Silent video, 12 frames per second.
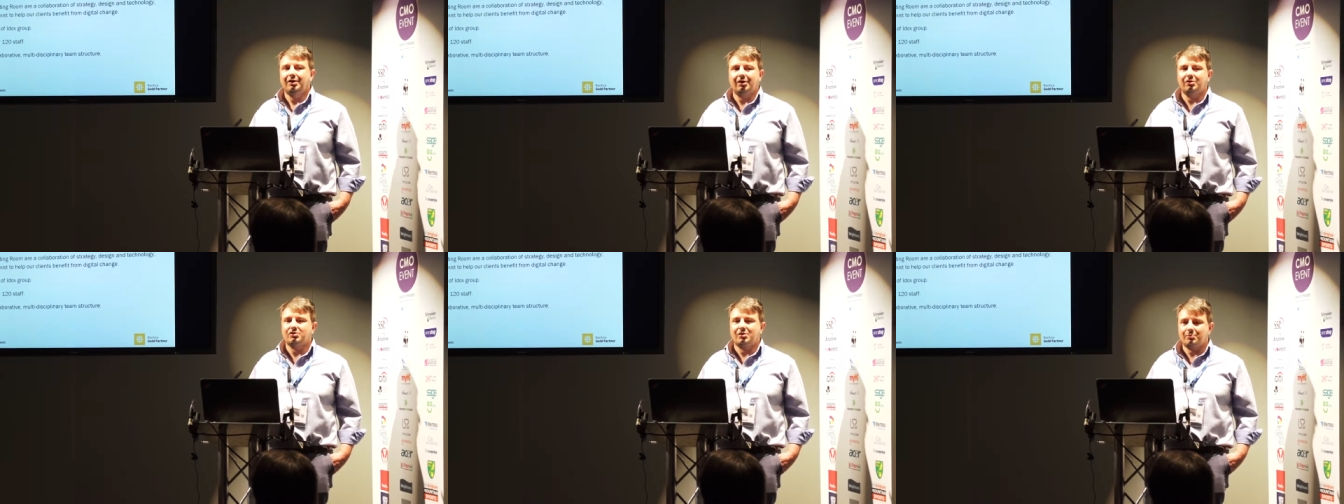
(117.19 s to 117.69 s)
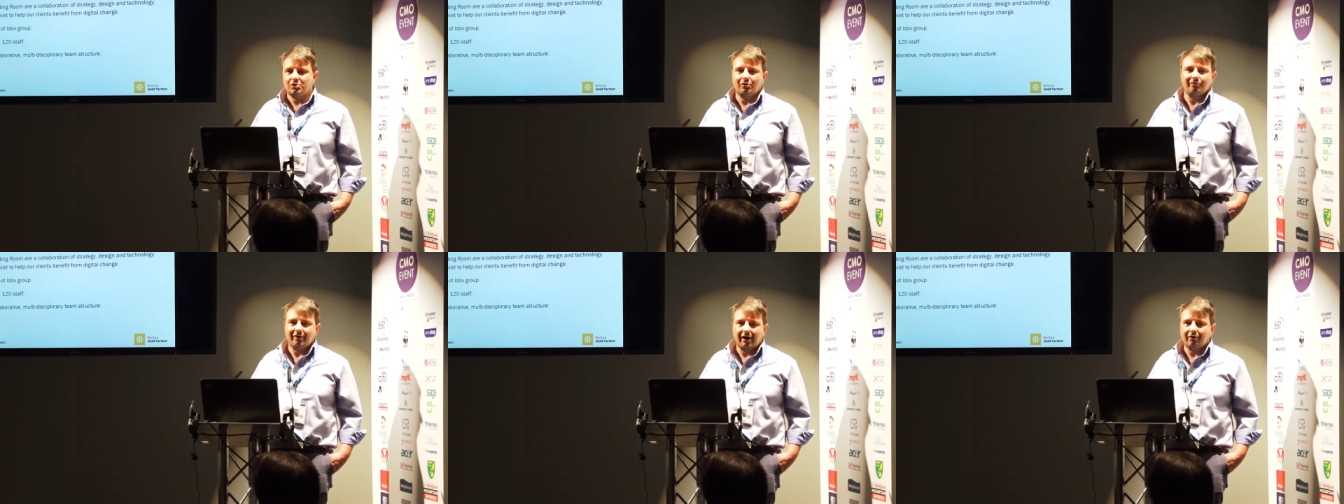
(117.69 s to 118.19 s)
you know, some sort
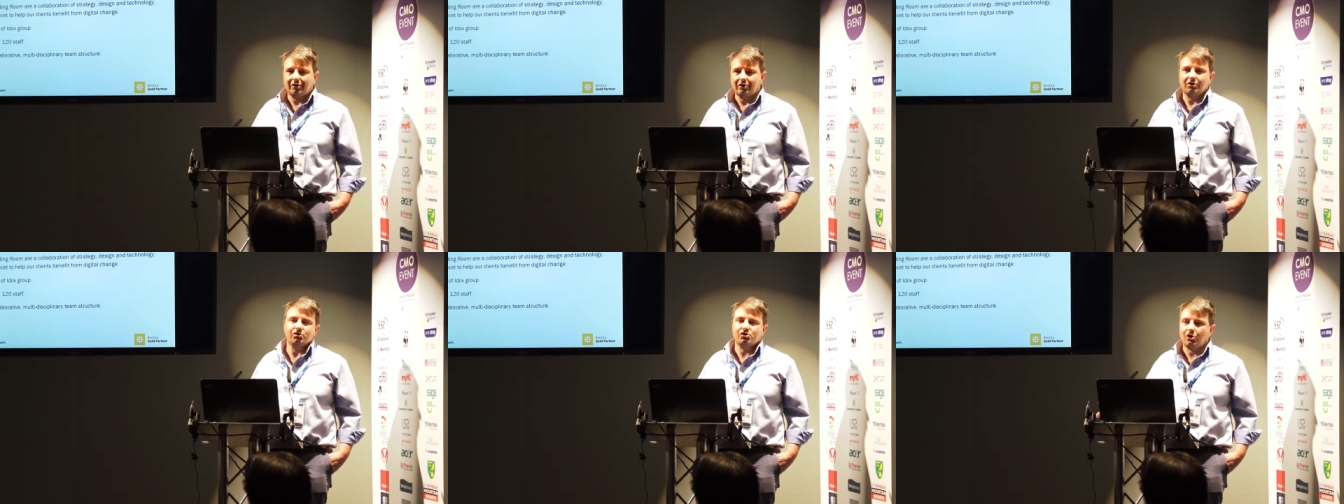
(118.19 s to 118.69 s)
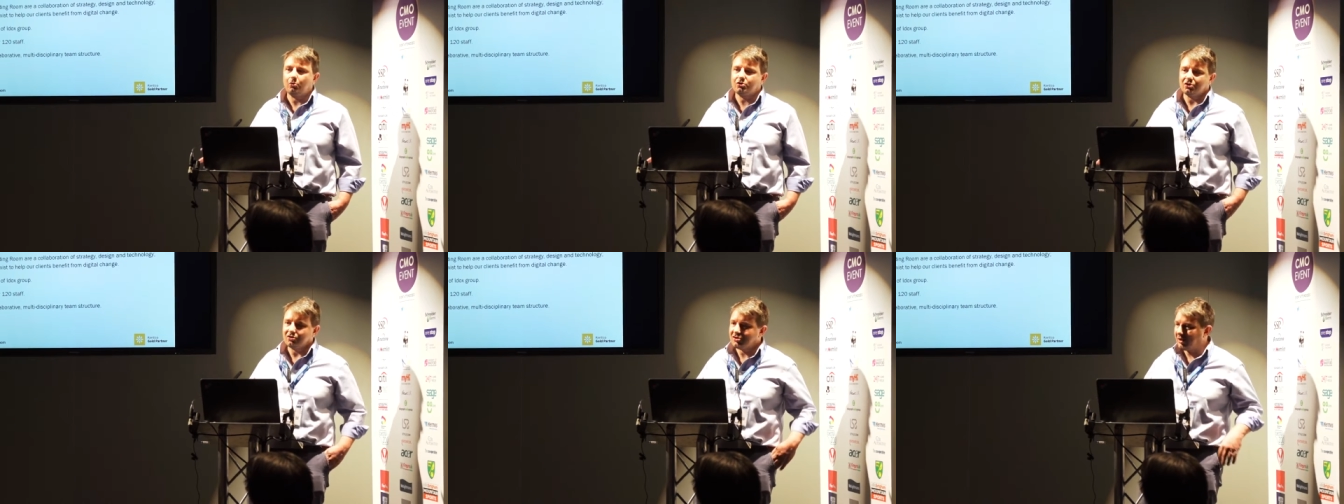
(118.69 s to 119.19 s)
of arrogant
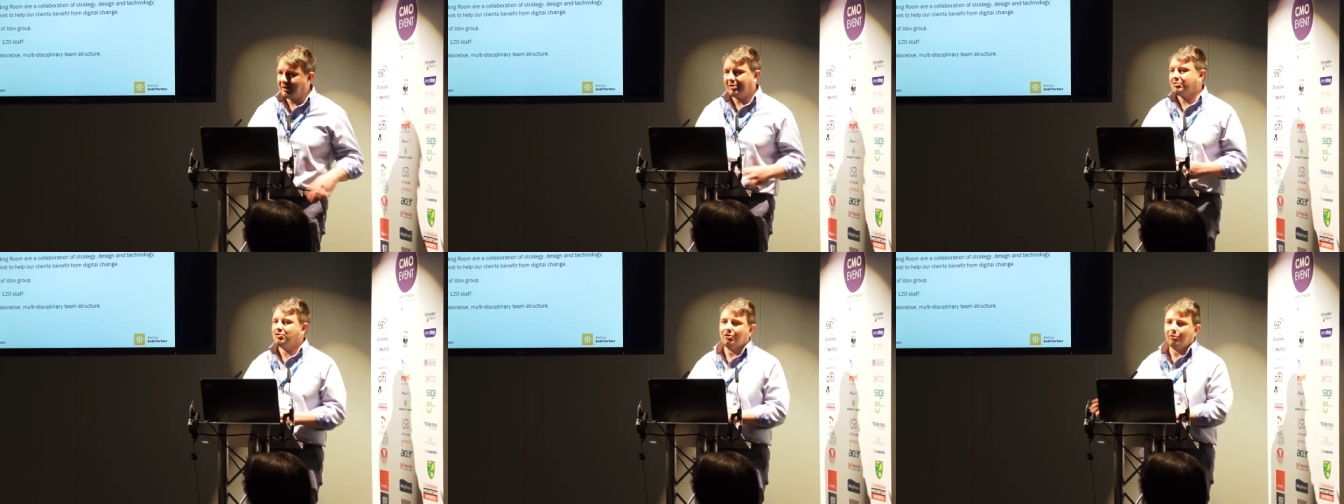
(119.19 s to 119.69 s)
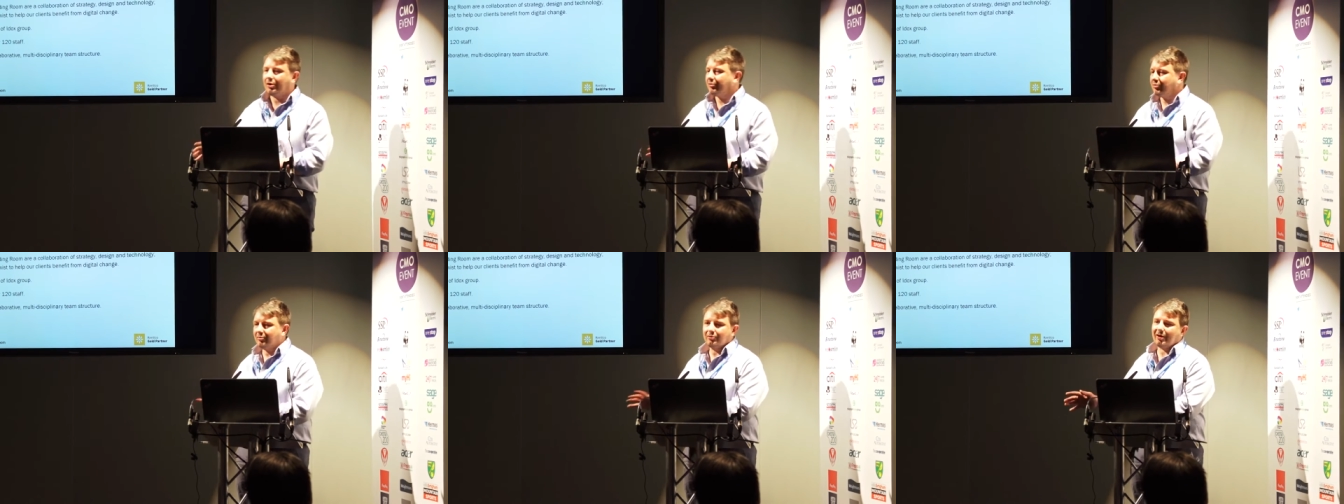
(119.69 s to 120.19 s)
consultant saying, do you know what,
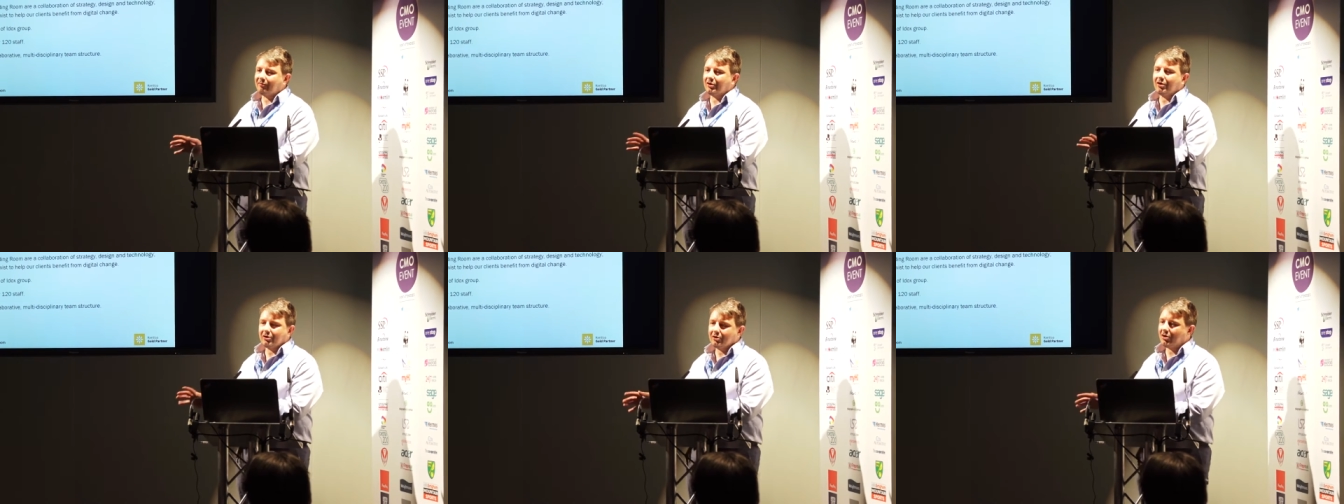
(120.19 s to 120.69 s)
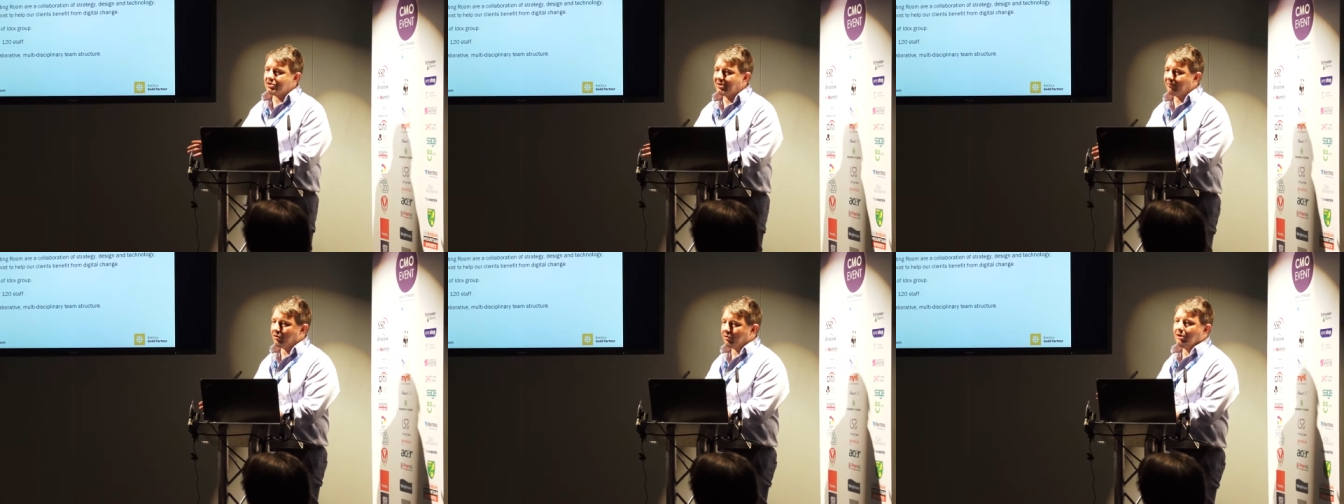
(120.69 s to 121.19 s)
you haven't got, you guys
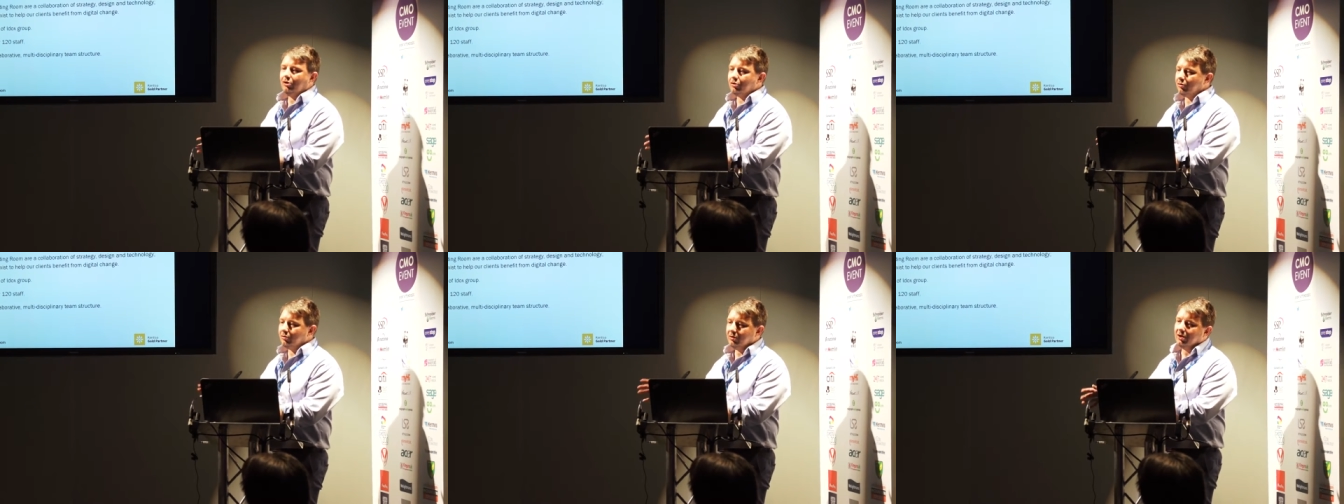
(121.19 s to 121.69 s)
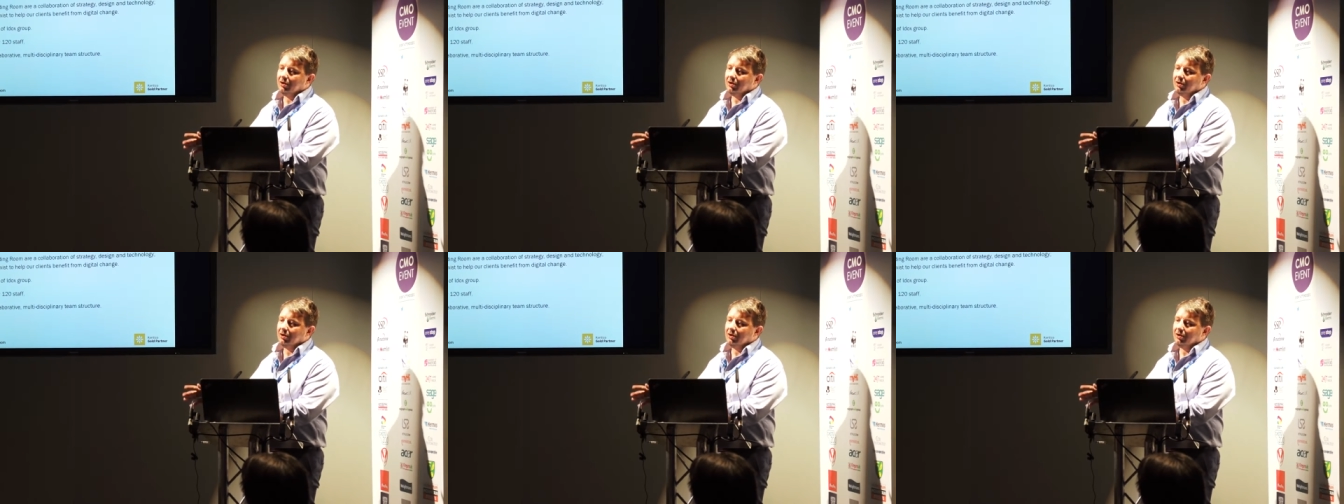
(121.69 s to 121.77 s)
haven't got a clue,